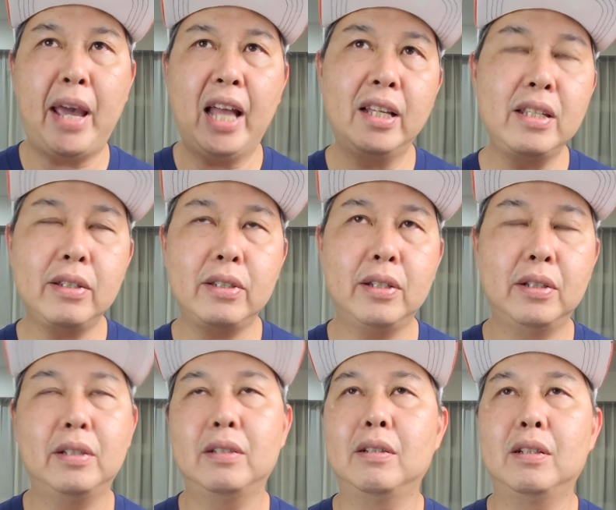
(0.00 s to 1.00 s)
balanced.
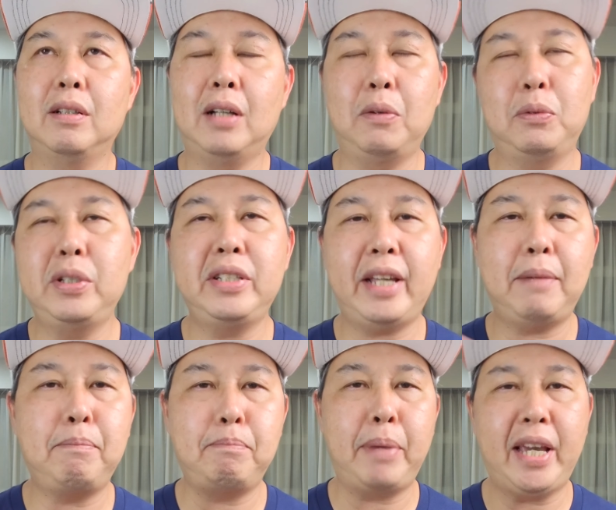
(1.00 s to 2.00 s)
I wouldn't
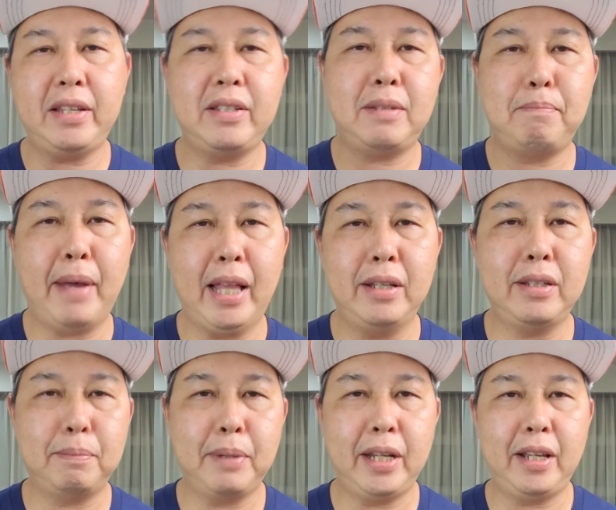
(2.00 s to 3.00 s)
say bass is
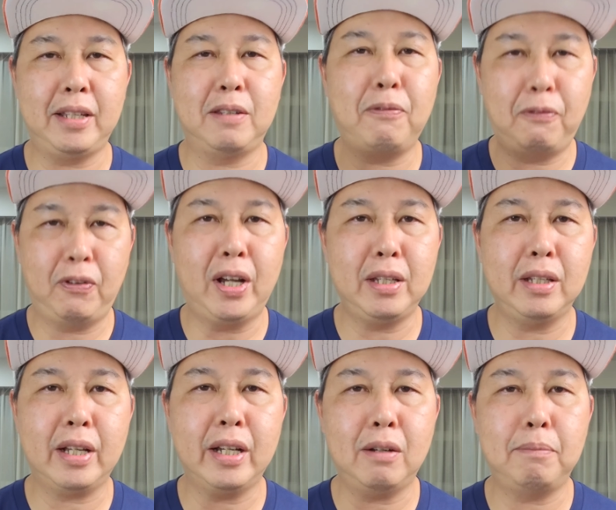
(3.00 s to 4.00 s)
balanced, but it's
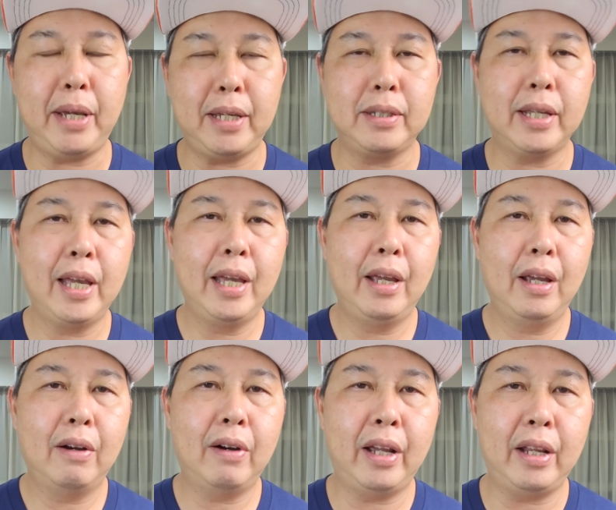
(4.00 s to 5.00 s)
fun kind of bass,
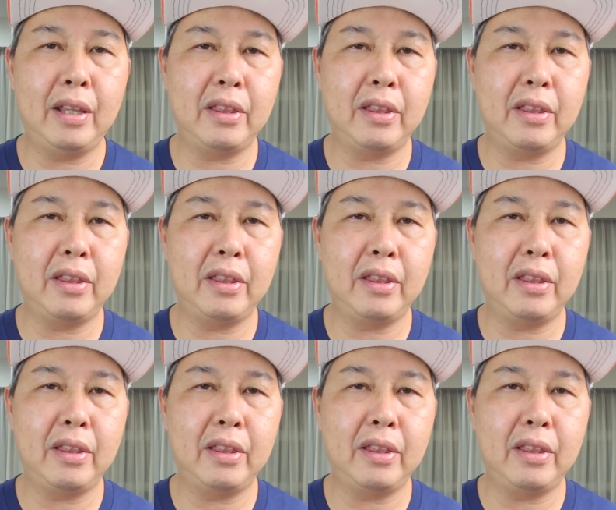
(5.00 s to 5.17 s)
right?